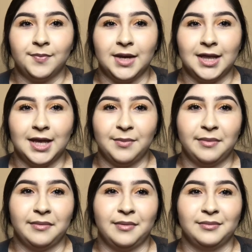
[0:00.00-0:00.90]
And then my
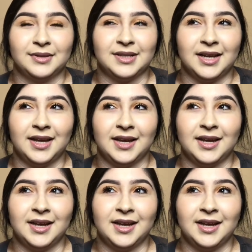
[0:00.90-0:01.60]
mom was like,